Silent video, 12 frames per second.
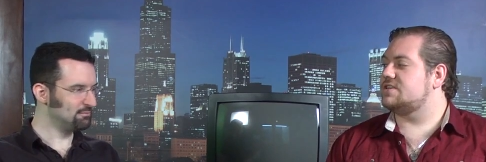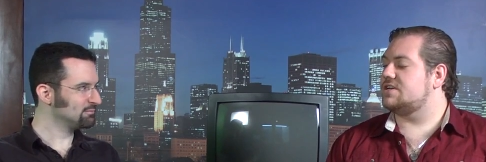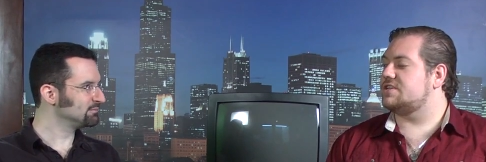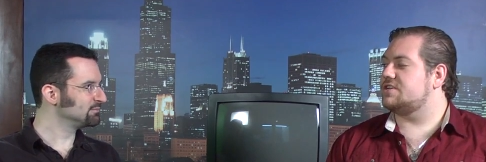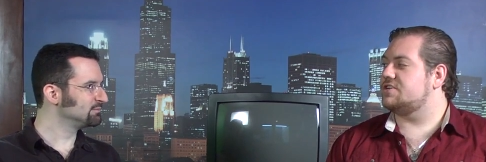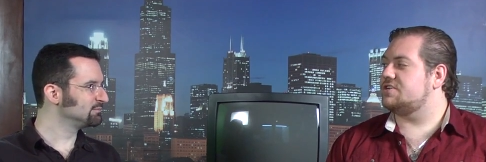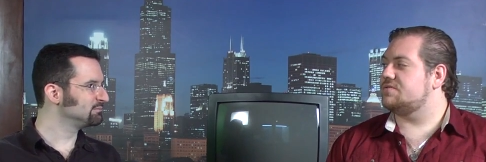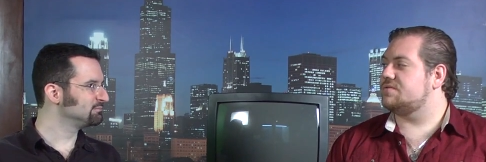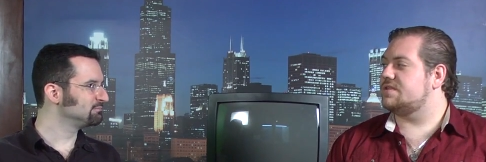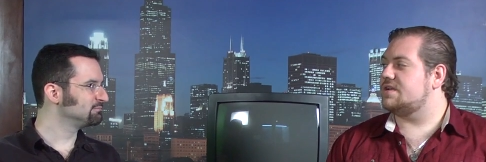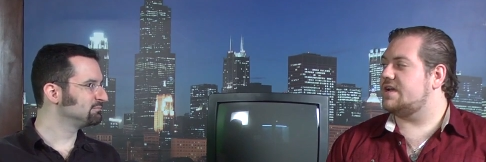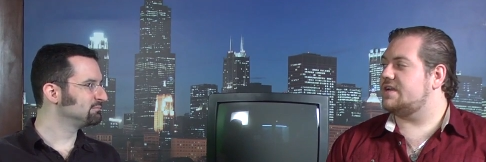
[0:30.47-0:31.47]
Speaker 1: nothing to do
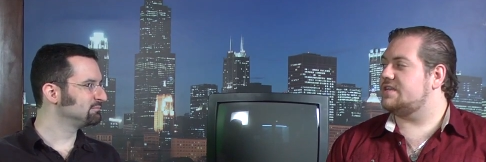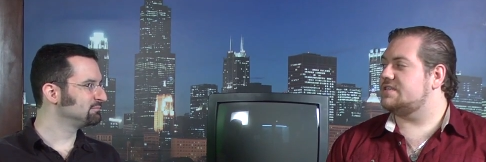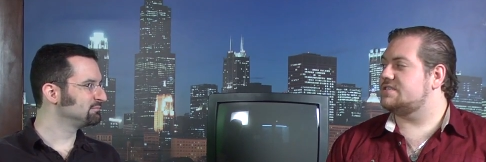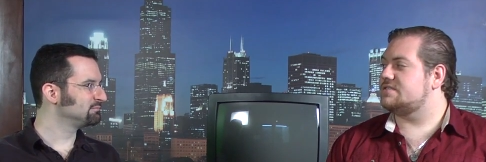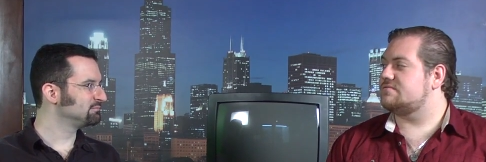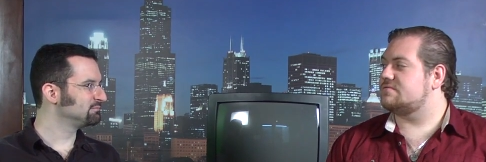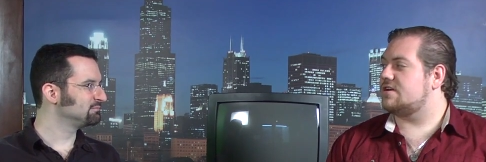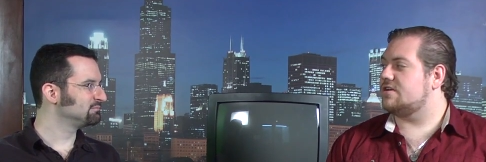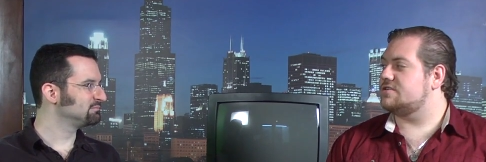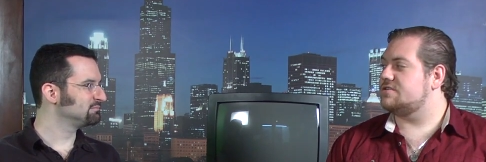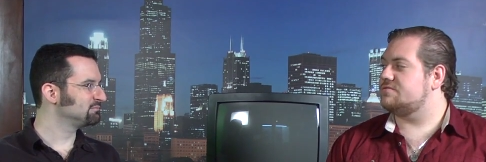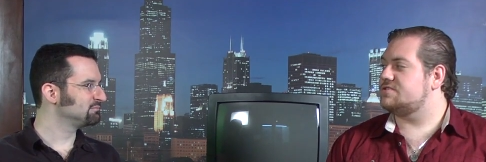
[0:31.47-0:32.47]
with the '90s
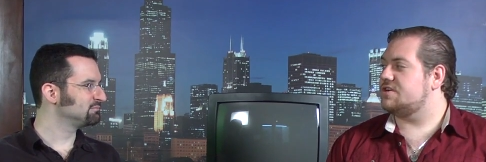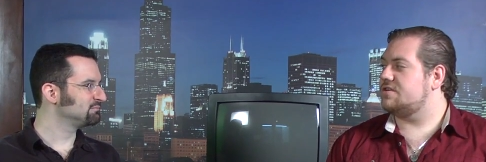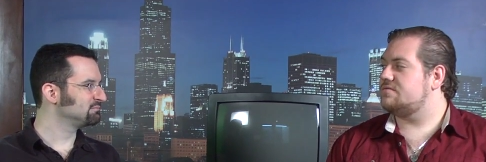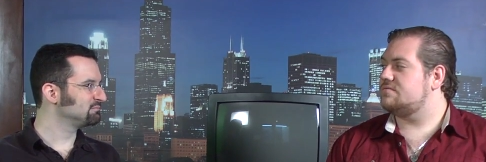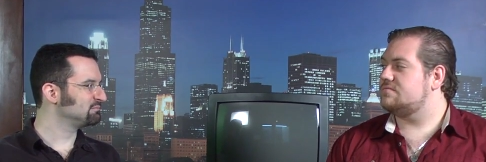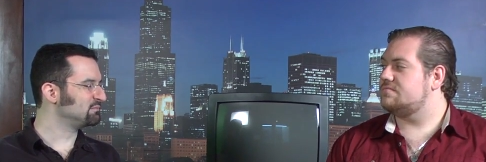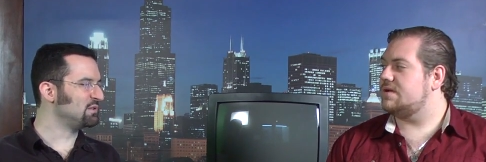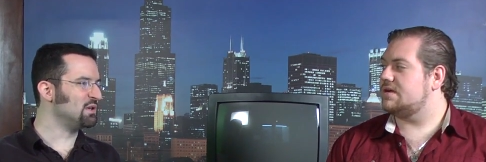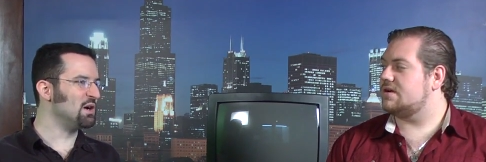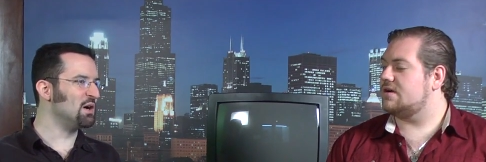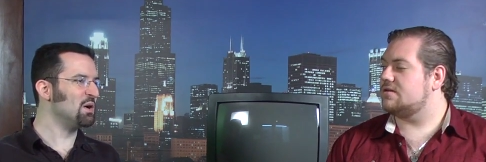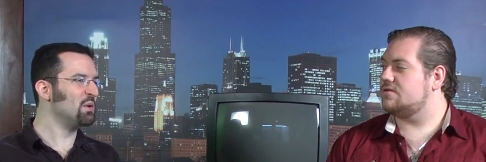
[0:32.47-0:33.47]
cartoon show about
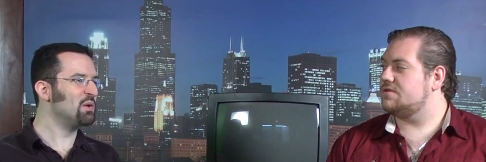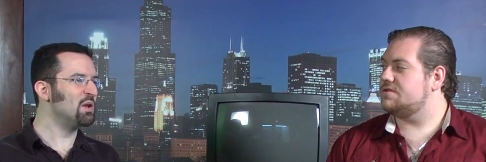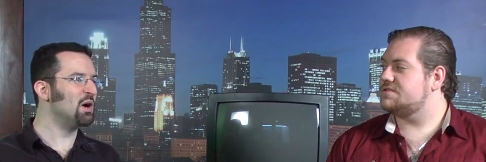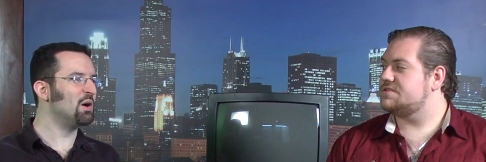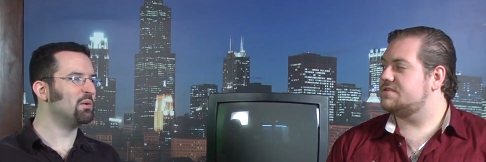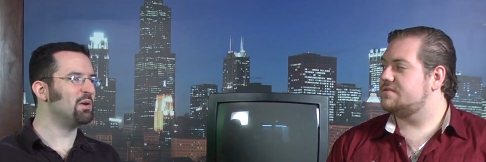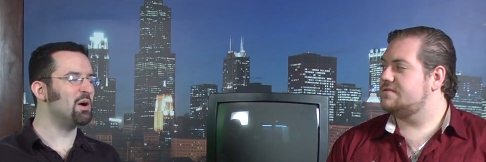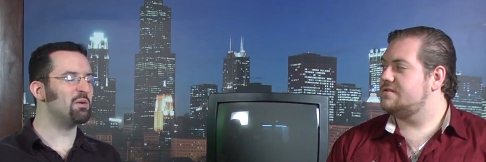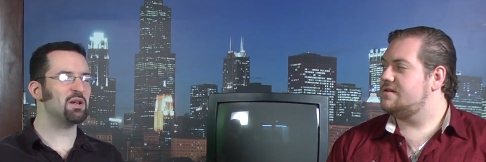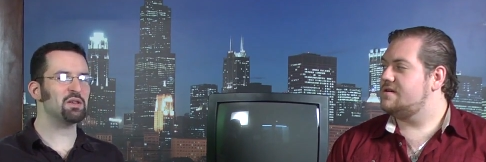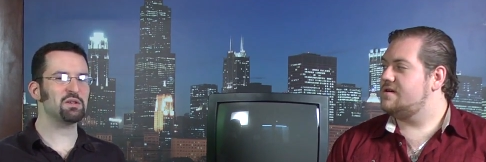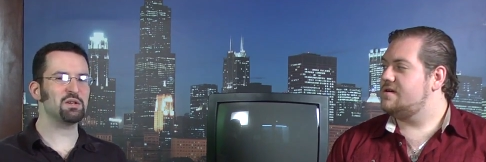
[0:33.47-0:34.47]
no, gargoyles. No,
Speaker 2: no,
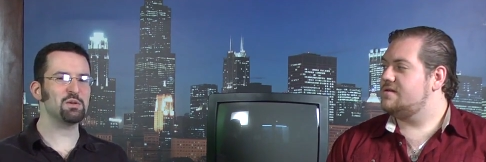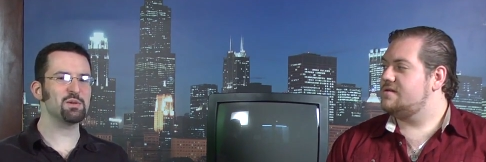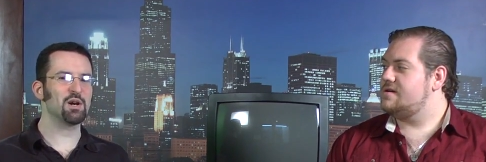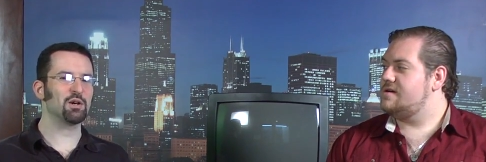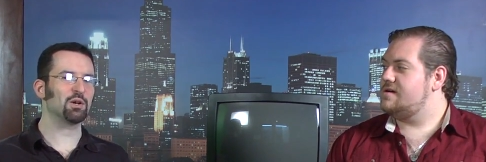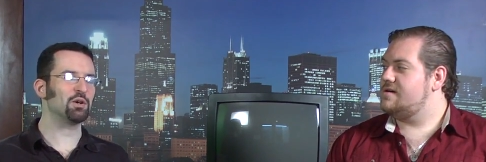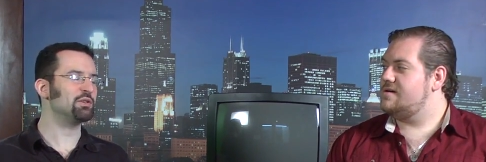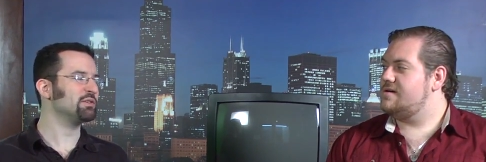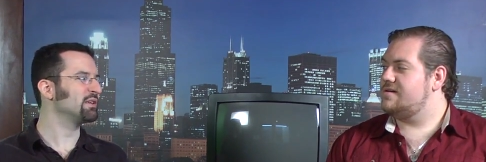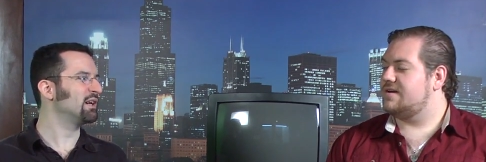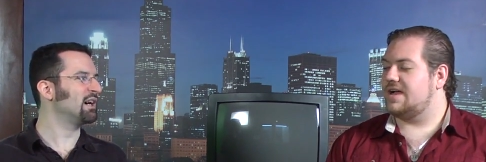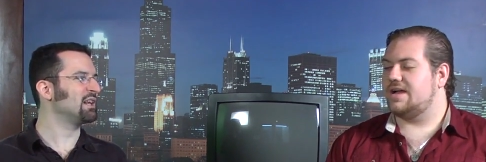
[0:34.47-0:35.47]
nothing to do with
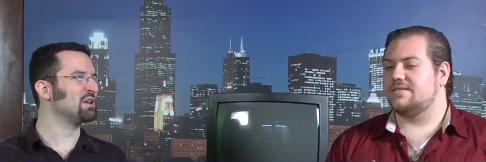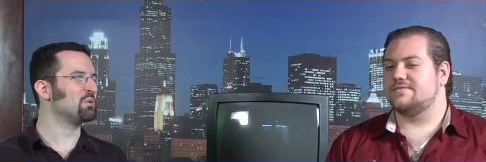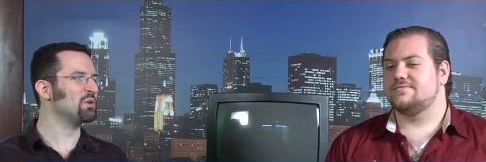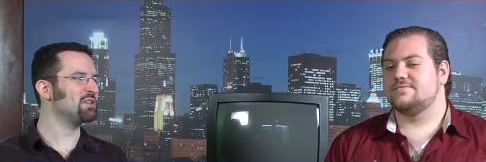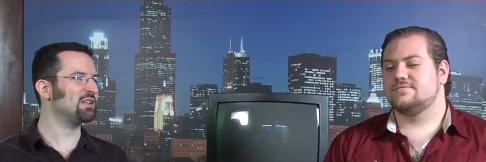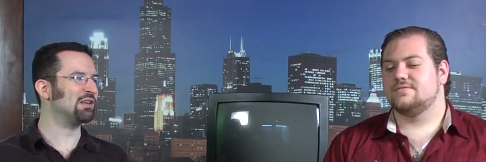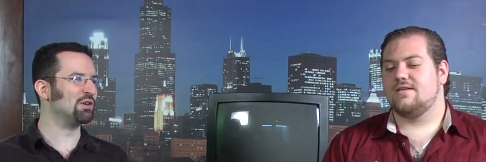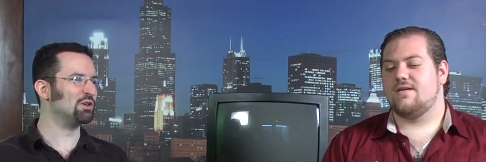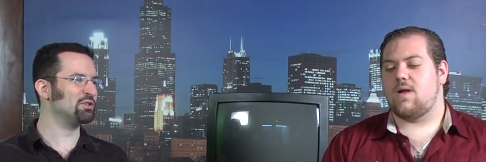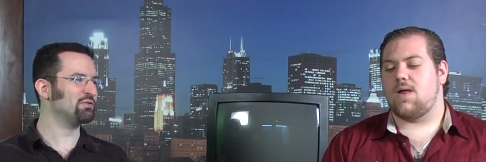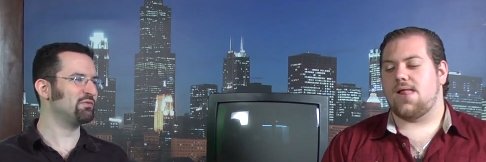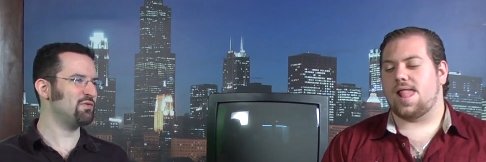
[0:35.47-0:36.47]
gargoyles. Uh, oh. There was a
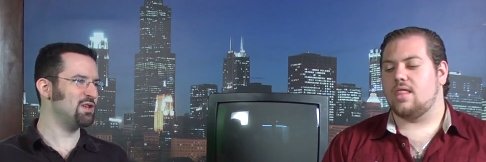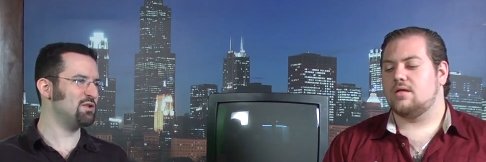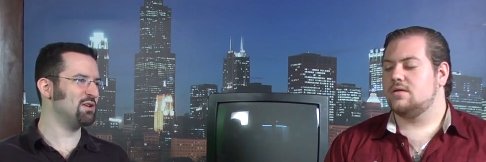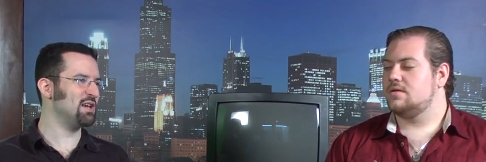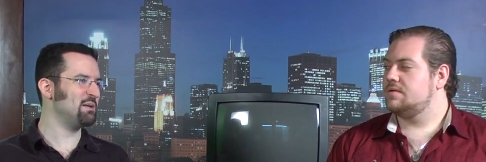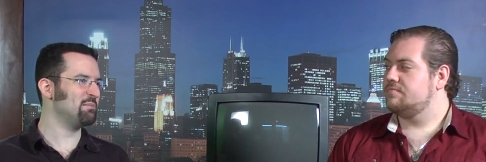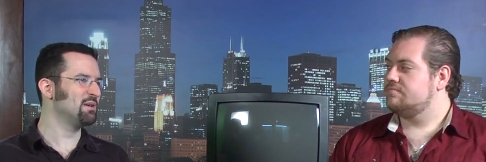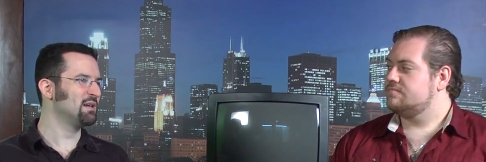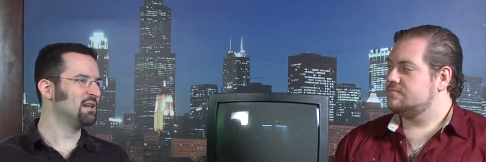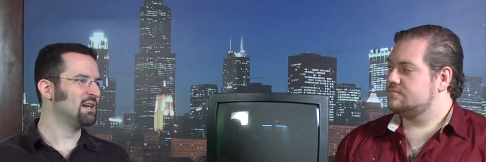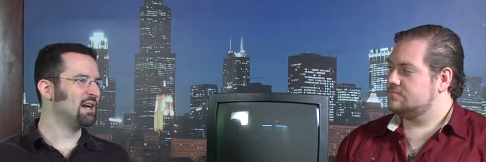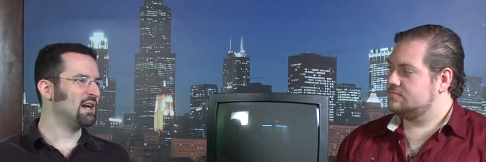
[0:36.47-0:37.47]
gargoyles video game.
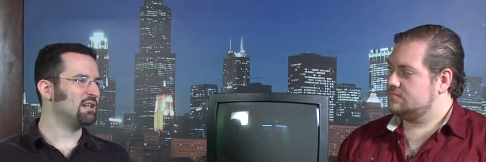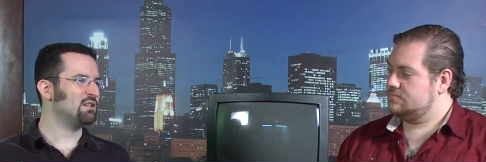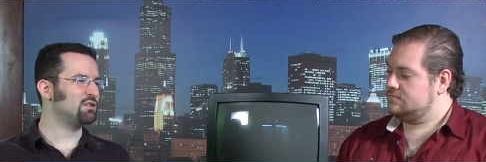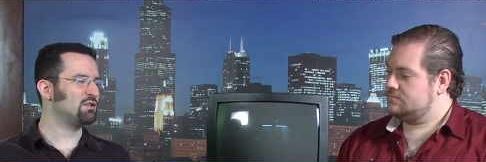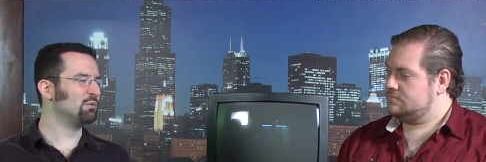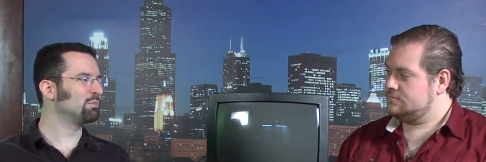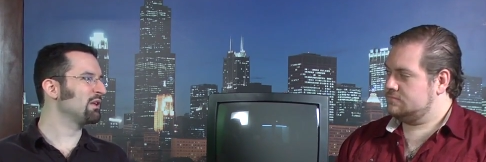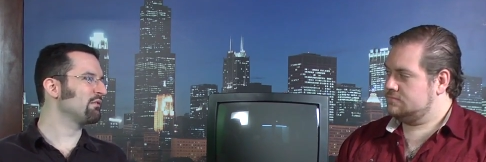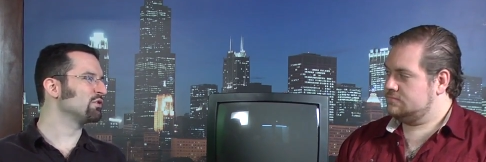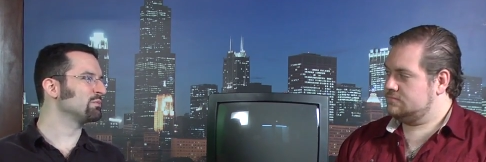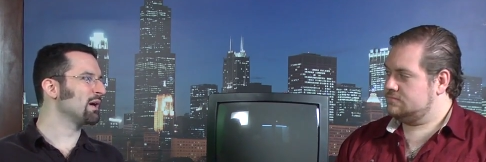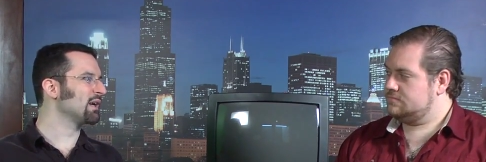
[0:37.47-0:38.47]
Don't believe it
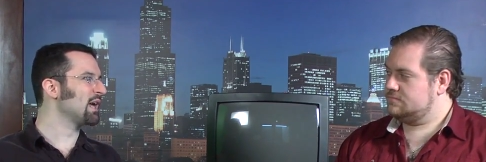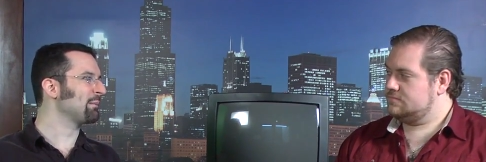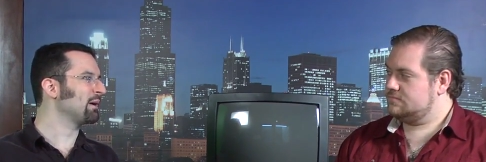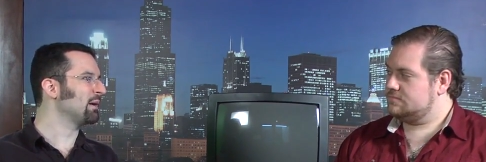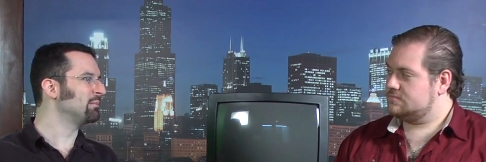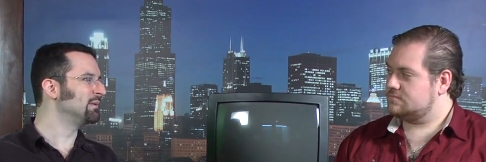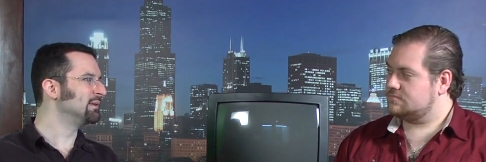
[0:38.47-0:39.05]
was by Capcom.